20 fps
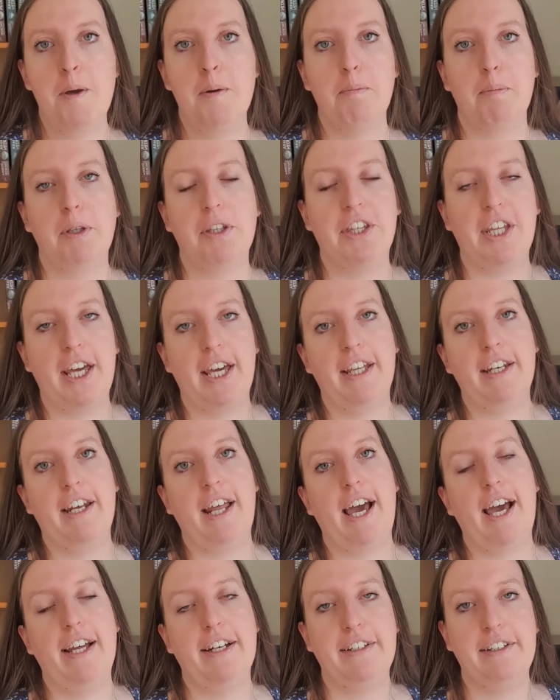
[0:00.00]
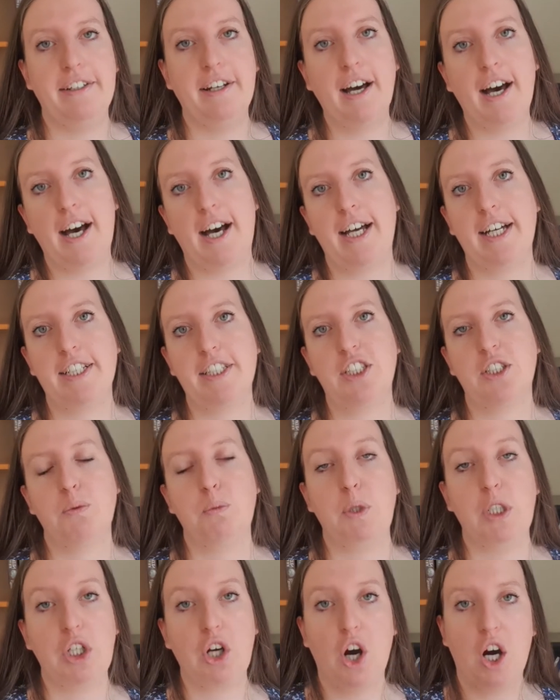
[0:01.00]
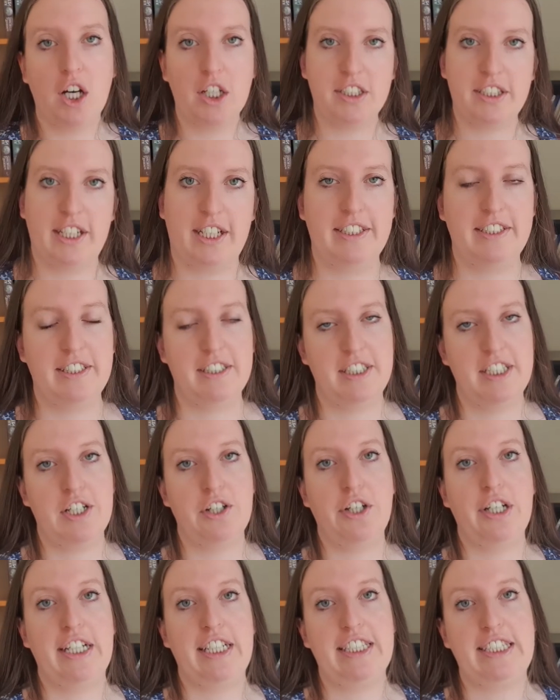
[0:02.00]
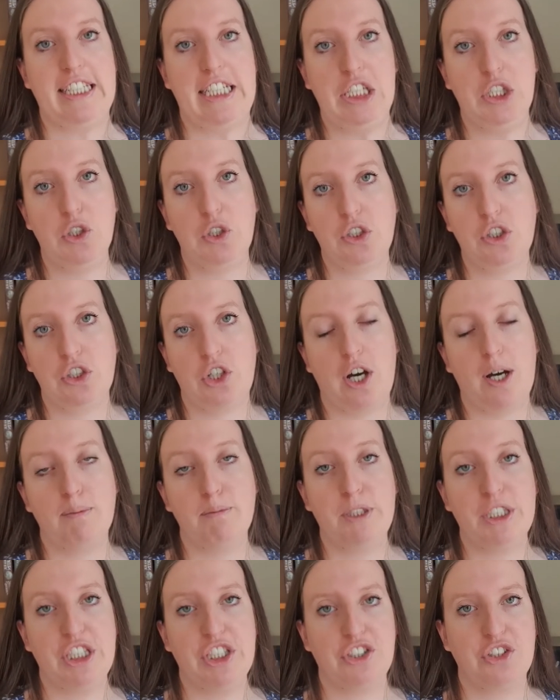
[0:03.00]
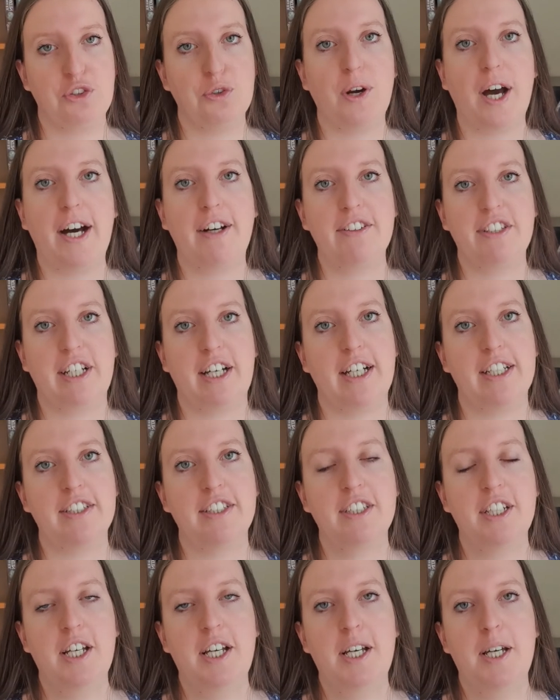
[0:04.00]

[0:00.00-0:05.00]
But then at night, we can't necessarily see those objects around us.